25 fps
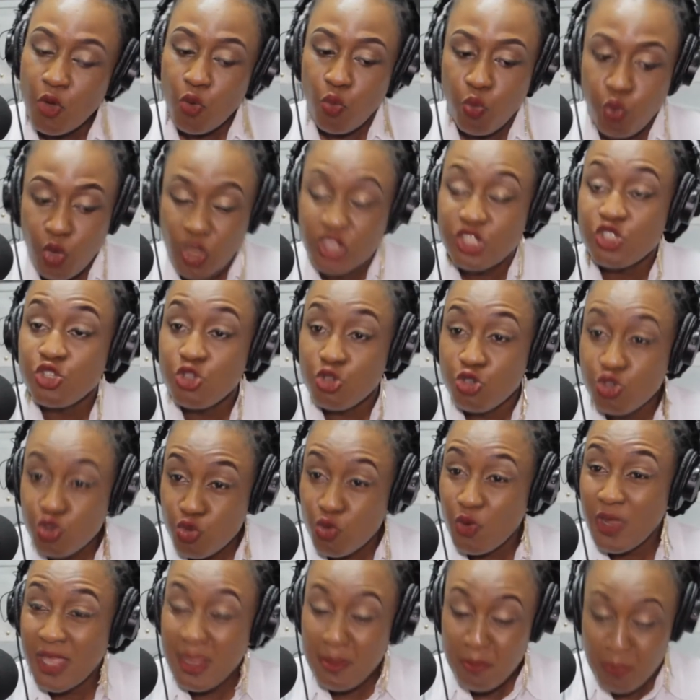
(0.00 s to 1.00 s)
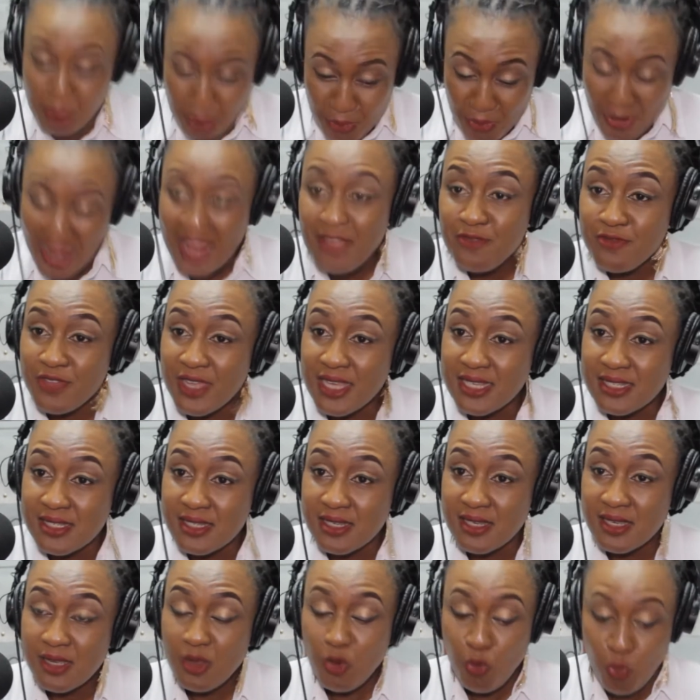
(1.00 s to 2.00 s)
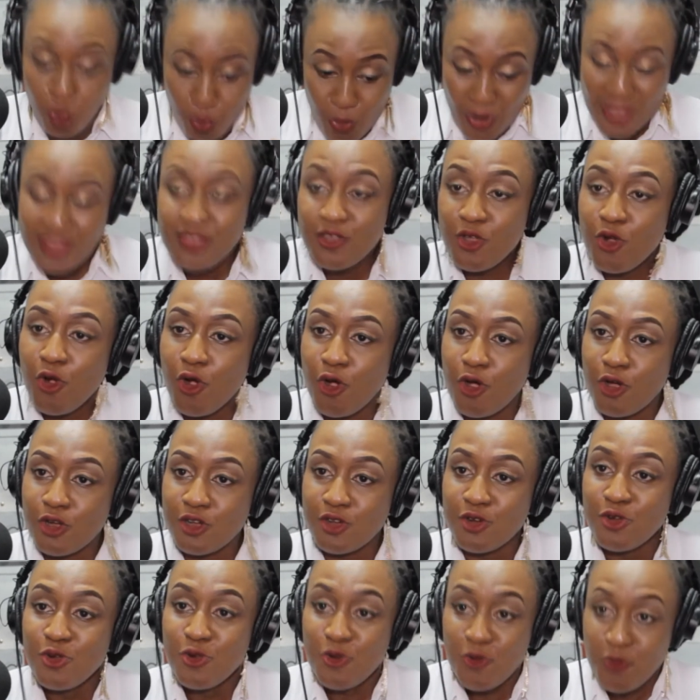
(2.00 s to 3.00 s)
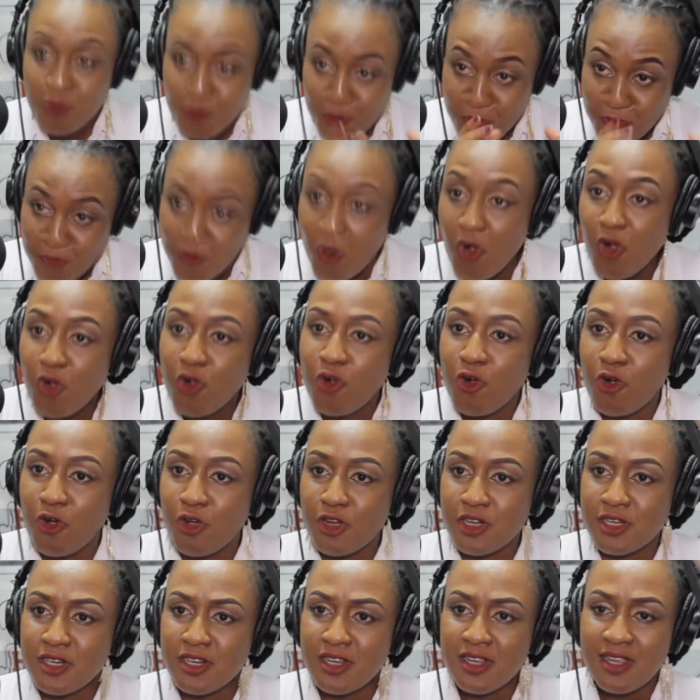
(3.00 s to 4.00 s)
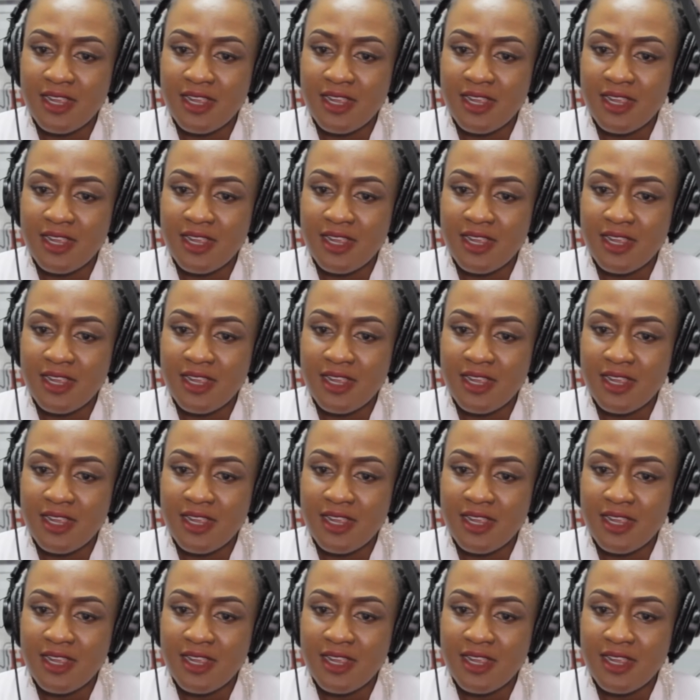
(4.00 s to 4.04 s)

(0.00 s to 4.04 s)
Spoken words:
What you do in private with God, for God,